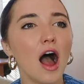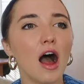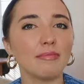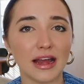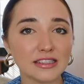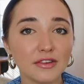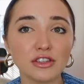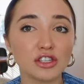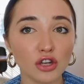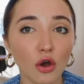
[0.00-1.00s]
Um, that stuff
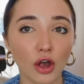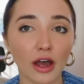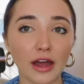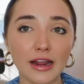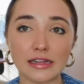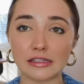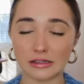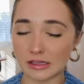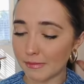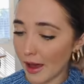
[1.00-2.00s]
is so good. It's
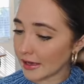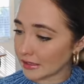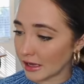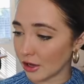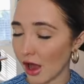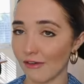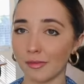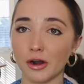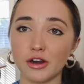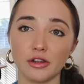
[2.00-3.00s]
the best thing you'll
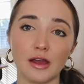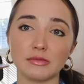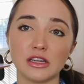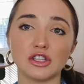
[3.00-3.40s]
ever put on your lips.